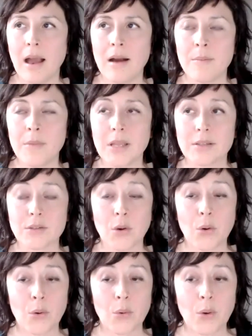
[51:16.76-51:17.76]
um
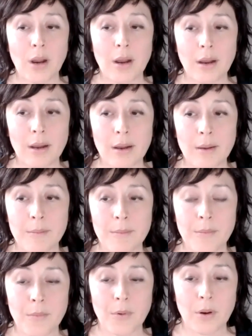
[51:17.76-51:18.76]
so
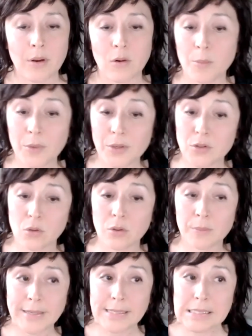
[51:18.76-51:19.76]
um almost
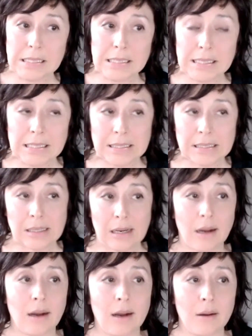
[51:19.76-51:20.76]
all my studies
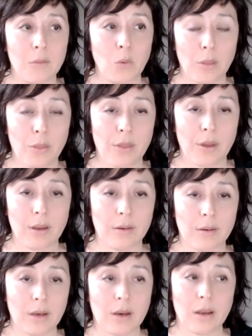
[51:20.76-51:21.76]
are with
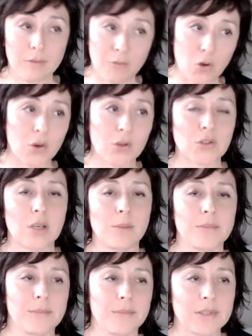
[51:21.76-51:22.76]
a, a kind of longer
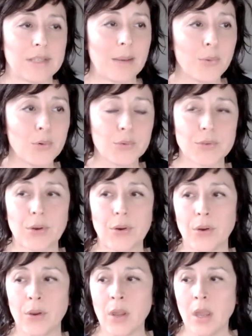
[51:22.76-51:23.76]
term sample.
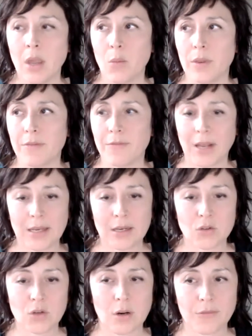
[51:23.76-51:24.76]
So with
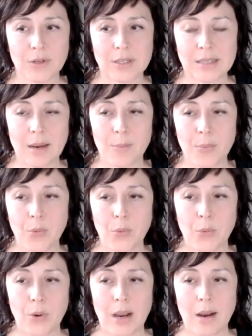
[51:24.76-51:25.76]
Valiant Trial, for
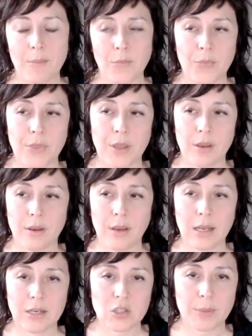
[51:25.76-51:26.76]
example, um, the
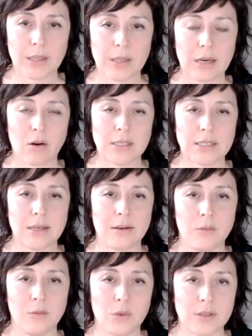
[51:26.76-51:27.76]
eligibility
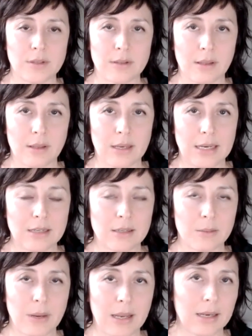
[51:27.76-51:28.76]
criterion was that they needed
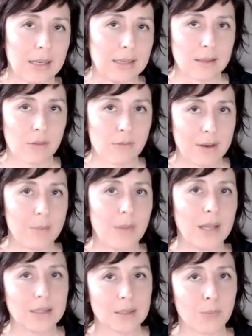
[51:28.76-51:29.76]
to be at least three
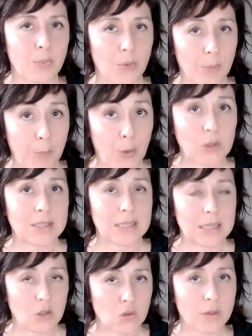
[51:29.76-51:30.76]
months post
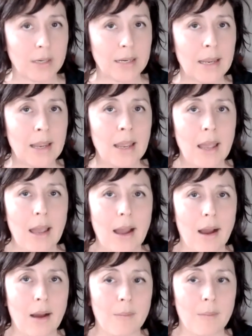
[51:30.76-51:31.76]
injury.
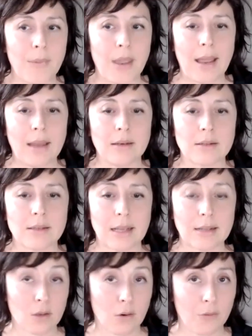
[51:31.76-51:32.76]
Um, and
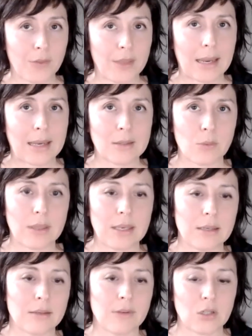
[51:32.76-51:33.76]
that's often the case with
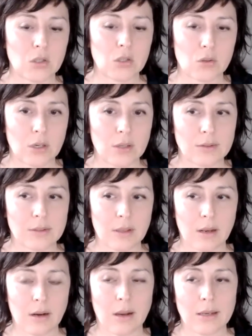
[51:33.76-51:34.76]
the intervention trials
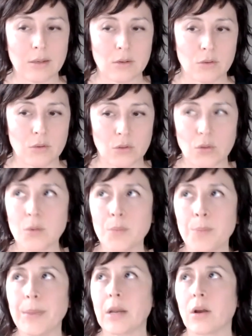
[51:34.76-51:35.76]
that I
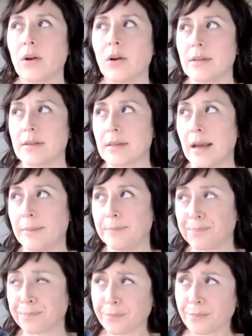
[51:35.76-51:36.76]
do because
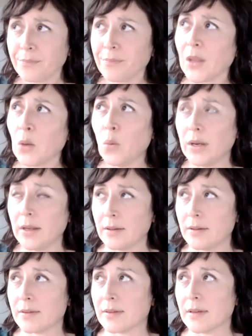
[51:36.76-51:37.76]
um, when
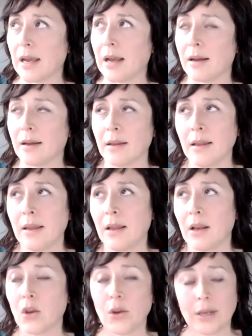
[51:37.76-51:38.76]
it's uh,
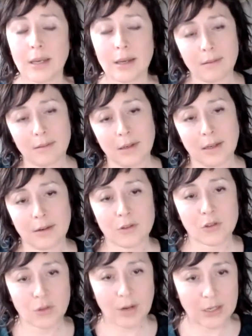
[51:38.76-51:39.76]
learning kind of
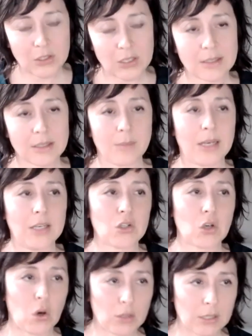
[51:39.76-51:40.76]
strategies to manage
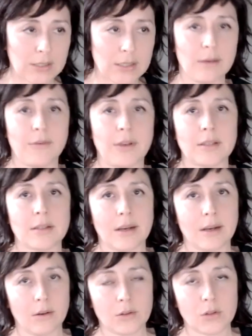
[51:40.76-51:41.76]
cognitive and
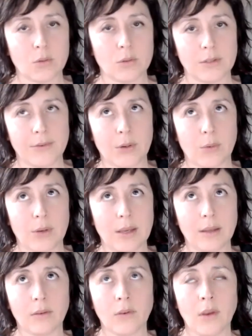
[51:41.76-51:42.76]
psychological
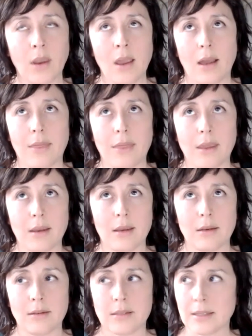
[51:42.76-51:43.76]
difficulties, I think
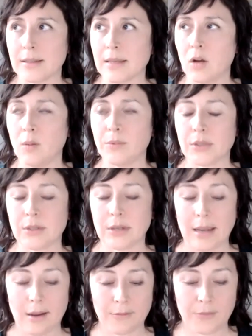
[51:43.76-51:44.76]
it does help to
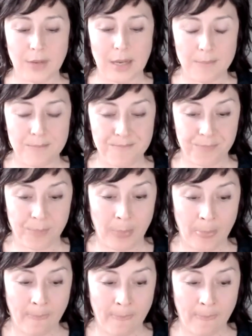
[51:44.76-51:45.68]
have um,